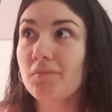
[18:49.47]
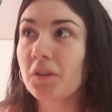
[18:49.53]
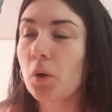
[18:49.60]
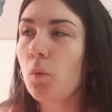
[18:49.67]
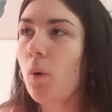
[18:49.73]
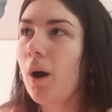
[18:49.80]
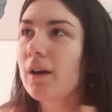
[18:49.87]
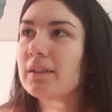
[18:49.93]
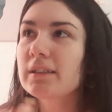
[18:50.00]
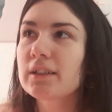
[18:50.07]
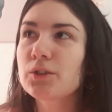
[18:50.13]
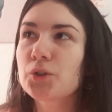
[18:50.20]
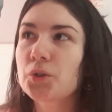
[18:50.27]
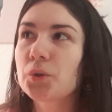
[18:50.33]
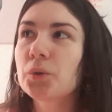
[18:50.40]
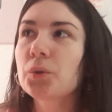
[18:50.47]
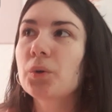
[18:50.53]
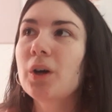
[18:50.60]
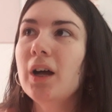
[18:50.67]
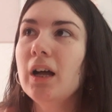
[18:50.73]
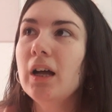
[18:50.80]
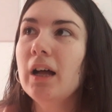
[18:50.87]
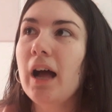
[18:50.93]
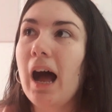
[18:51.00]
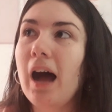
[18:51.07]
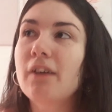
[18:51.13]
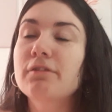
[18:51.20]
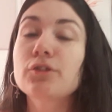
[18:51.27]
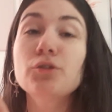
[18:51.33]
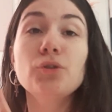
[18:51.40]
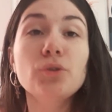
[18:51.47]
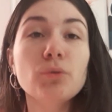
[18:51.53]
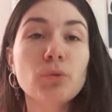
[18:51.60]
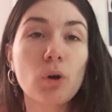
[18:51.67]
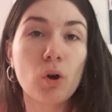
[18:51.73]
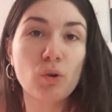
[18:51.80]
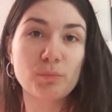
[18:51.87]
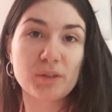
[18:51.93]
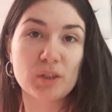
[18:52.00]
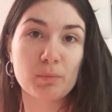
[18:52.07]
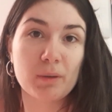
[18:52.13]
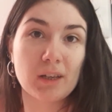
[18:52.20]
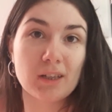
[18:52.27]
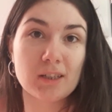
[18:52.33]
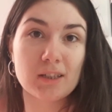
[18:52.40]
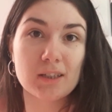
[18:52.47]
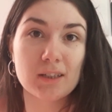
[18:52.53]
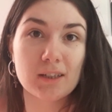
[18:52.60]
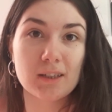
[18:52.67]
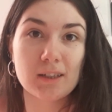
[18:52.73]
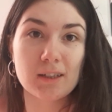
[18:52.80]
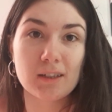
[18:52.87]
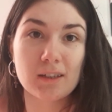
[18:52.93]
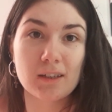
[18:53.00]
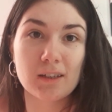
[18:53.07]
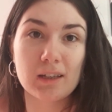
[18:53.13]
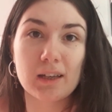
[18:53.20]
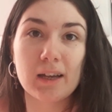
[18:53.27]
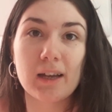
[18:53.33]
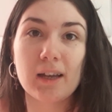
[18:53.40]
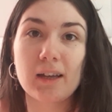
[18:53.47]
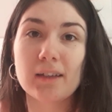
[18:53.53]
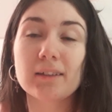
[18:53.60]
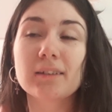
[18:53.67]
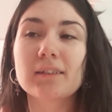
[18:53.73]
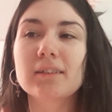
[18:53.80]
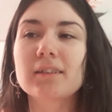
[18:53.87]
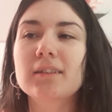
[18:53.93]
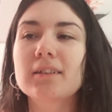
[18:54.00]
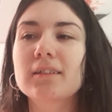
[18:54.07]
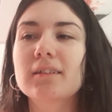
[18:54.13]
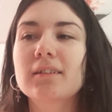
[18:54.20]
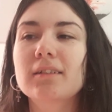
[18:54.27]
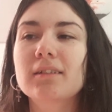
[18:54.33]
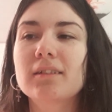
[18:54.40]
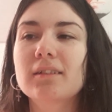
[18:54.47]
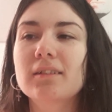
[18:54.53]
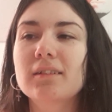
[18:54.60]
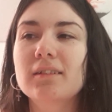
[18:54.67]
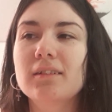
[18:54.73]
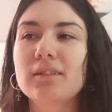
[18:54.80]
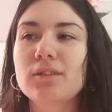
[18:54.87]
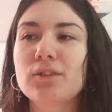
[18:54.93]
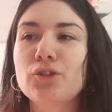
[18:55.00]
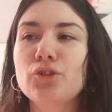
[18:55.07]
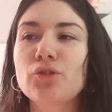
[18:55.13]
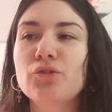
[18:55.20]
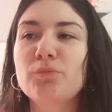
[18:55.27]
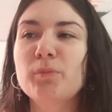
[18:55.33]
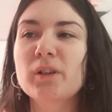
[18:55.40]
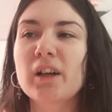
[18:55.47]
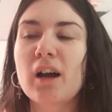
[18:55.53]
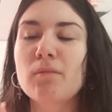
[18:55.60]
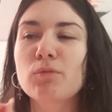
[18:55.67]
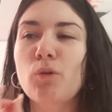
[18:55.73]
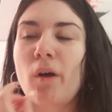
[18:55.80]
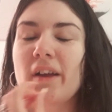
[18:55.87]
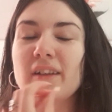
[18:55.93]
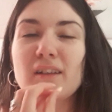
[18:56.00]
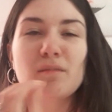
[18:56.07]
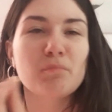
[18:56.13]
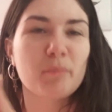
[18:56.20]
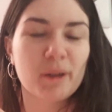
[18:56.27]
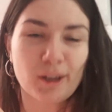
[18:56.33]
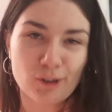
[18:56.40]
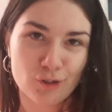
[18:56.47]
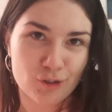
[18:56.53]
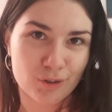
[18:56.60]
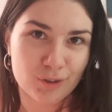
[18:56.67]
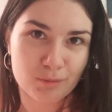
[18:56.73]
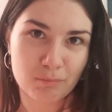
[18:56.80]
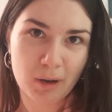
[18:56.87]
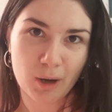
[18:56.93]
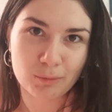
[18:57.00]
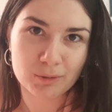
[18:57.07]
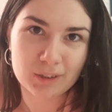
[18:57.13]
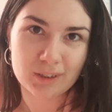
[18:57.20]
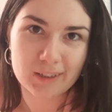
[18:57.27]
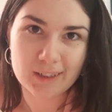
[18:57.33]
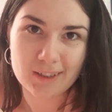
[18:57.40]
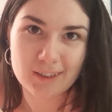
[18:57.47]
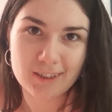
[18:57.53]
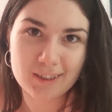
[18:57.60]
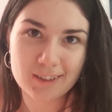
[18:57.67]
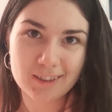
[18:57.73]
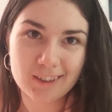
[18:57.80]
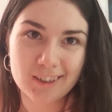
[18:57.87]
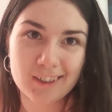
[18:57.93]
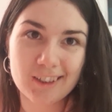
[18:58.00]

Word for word: wanted to have a new home space and you've become quite impatient about this